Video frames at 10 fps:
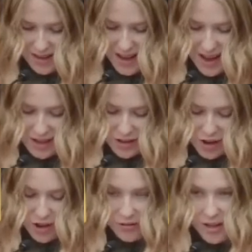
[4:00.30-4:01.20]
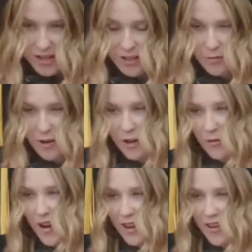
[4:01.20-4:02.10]
And all of us wearing
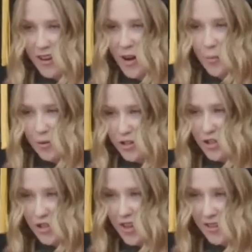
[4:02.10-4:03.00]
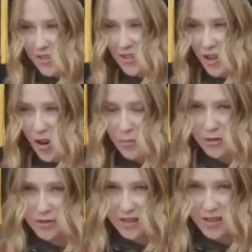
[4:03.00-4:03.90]
red appreciate these
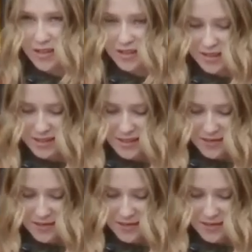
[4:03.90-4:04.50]
opportunities.